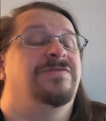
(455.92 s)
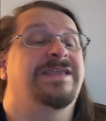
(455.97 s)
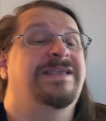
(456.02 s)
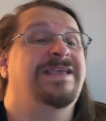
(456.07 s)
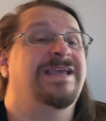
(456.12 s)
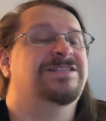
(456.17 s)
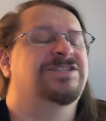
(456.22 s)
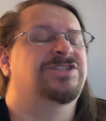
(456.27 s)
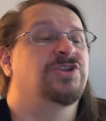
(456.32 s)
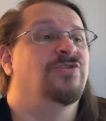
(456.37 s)
They
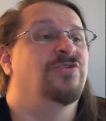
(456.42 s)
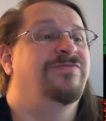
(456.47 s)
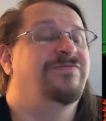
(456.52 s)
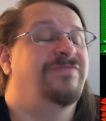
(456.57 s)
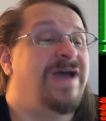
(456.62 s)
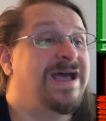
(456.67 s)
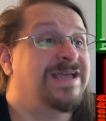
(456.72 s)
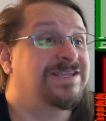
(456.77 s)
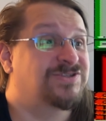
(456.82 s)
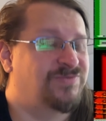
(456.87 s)
get so
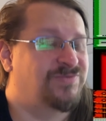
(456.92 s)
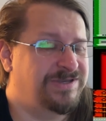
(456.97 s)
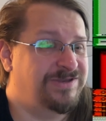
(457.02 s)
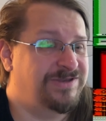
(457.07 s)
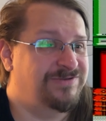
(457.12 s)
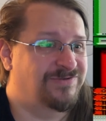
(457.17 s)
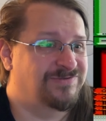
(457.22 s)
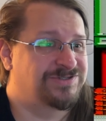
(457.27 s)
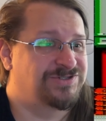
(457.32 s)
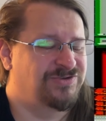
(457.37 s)
fast when
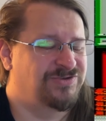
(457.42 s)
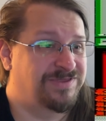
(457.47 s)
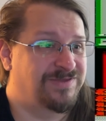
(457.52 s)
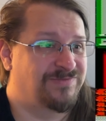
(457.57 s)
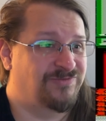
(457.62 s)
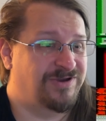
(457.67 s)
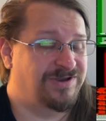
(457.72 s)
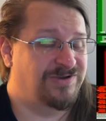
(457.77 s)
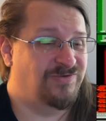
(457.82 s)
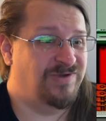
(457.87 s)
you don't shoot
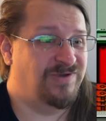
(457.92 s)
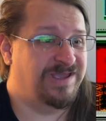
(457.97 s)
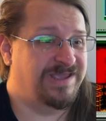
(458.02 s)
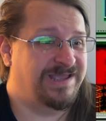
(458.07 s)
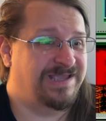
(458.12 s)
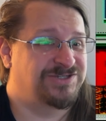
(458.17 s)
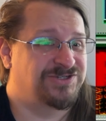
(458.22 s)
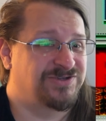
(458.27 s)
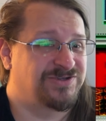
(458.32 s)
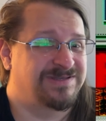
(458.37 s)
them right away.
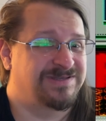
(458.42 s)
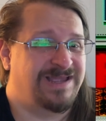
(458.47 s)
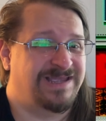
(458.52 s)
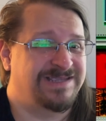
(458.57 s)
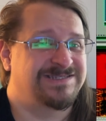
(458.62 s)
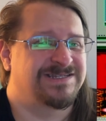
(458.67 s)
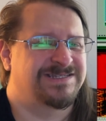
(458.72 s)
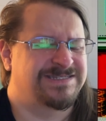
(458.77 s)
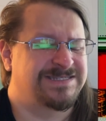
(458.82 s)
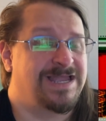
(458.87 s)
I shouldn't... I
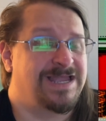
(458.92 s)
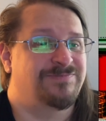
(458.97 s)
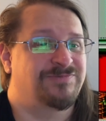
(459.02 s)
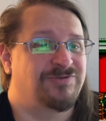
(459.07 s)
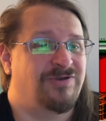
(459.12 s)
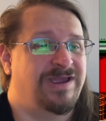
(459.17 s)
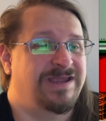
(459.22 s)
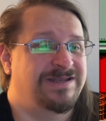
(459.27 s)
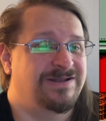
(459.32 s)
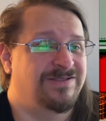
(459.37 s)
should stop
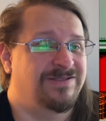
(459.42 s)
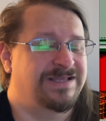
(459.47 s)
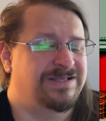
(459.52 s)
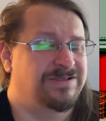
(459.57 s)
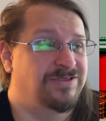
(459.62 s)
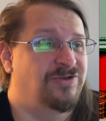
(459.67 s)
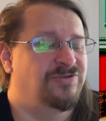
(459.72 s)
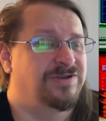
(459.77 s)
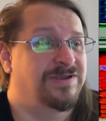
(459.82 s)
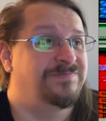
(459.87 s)
trying to,
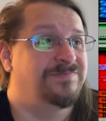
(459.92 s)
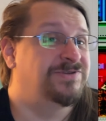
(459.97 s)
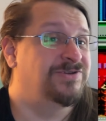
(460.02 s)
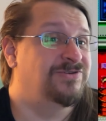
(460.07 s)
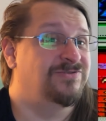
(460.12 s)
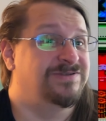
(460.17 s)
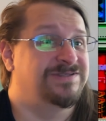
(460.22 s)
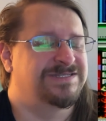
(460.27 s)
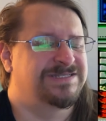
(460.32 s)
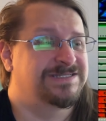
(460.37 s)
like, load up
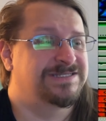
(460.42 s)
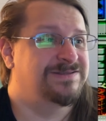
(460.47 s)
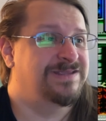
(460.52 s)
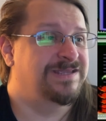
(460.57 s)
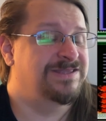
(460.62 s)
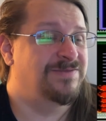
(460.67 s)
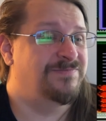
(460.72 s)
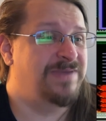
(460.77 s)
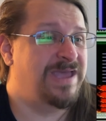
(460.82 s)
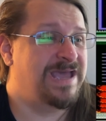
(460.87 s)
dudes
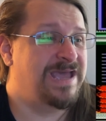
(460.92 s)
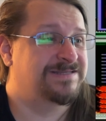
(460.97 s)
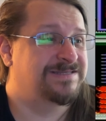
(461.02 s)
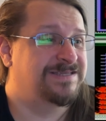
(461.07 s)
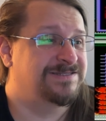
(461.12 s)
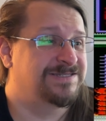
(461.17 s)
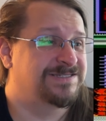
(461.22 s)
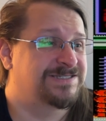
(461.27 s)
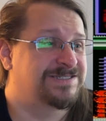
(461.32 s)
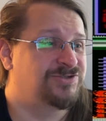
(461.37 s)
in the back
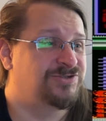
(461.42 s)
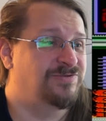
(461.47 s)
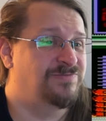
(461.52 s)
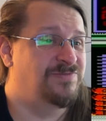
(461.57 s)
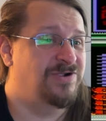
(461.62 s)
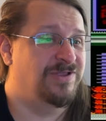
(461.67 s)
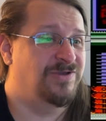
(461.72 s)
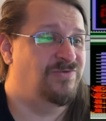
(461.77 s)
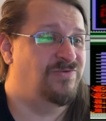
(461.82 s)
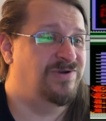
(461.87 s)
to just shoot
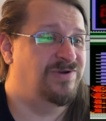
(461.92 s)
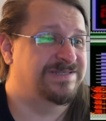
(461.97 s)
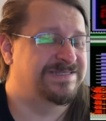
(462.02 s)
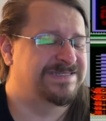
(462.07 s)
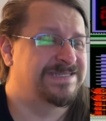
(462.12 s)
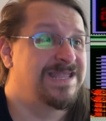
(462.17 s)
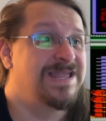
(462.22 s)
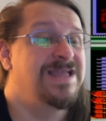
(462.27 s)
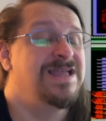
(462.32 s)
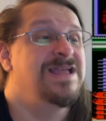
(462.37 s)
them all at
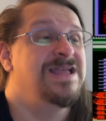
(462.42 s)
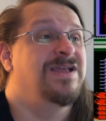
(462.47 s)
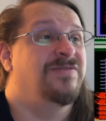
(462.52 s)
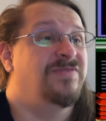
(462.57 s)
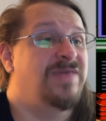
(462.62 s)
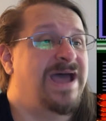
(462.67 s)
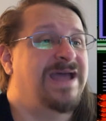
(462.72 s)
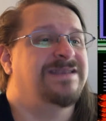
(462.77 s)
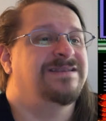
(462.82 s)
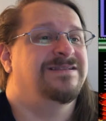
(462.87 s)
once.
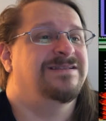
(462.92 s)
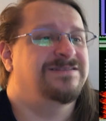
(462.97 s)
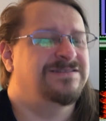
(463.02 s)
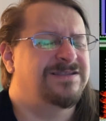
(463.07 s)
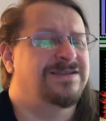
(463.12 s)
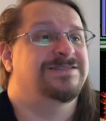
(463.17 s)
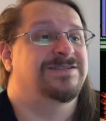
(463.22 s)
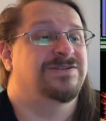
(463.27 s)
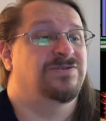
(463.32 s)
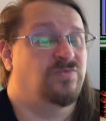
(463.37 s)
That
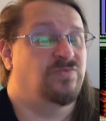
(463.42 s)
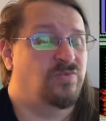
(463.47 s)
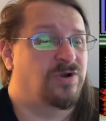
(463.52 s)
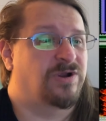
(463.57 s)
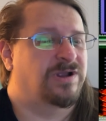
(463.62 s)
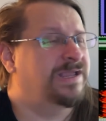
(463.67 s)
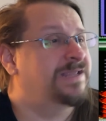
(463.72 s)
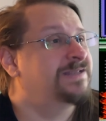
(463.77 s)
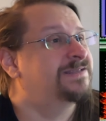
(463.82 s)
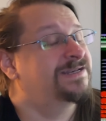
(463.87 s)
doesn't
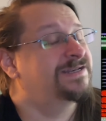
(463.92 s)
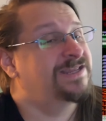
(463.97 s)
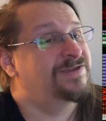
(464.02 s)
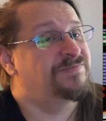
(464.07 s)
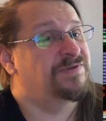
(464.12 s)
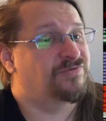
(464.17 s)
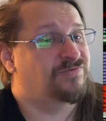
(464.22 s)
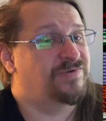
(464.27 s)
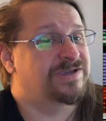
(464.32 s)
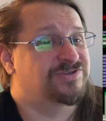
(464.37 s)
work. It did give
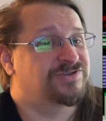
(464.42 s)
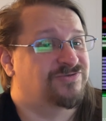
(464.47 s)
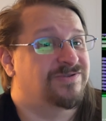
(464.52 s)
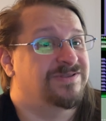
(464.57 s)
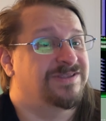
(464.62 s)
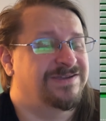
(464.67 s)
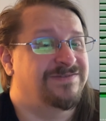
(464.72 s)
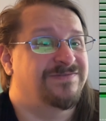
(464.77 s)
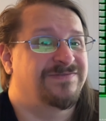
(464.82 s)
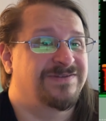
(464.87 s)
me a Rex for
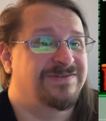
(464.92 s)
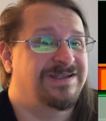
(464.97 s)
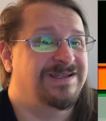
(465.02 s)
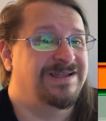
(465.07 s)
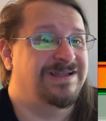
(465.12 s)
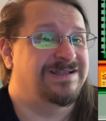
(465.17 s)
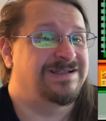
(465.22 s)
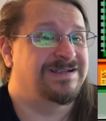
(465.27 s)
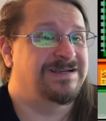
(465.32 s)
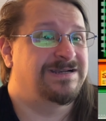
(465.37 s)
life.
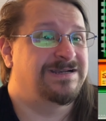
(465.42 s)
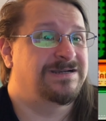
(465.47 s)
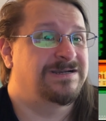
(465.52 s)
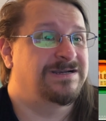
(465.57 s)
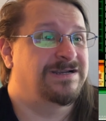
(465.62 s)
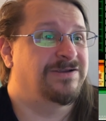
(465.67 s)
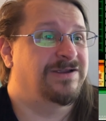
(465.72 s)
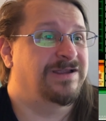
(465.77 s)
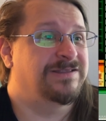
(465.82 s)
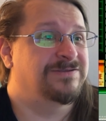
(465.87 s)
Huh.
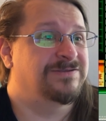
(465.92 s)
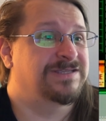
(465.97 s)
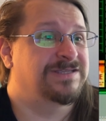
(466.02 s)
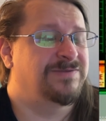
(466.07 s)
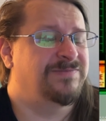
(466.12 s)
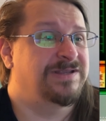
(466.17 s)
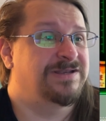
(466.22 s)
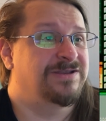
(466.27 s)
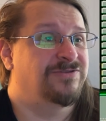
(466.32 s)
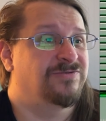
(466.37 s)
Alright, there's
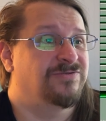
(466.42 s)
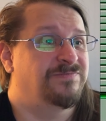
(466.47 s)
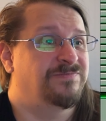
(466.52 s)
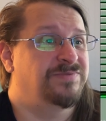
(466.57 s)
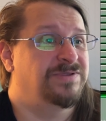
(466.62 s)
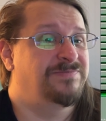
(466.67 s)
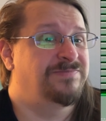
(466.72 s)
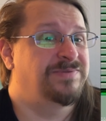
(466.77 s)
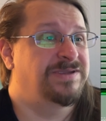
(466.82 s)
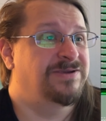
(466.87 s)
gonna be another
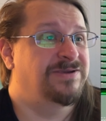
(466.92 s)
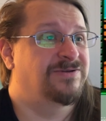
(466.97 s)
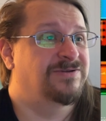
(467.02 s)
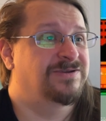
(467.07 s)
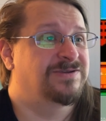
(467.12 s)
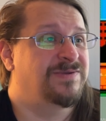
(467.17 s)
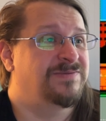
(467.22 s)
blimp here.